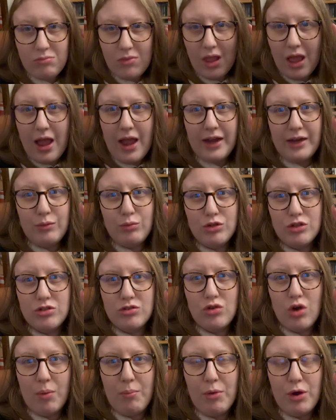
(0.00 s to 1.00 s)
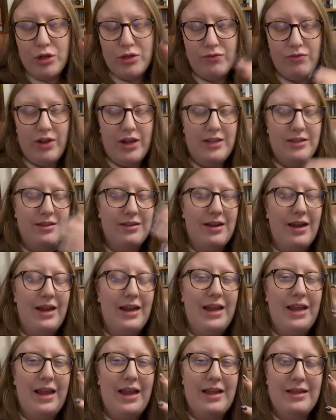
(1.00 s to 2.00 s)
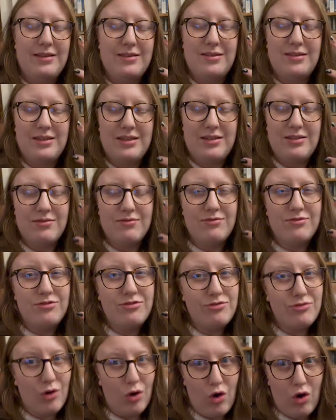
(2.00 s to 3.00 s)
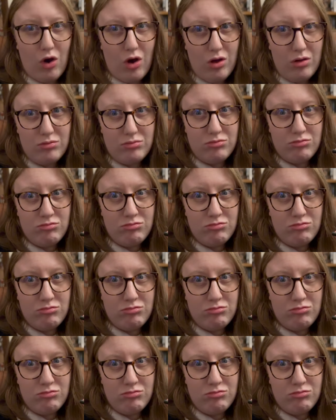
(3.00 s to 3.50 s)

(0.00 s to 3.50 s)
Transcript: I was not motivated. I hit season 4.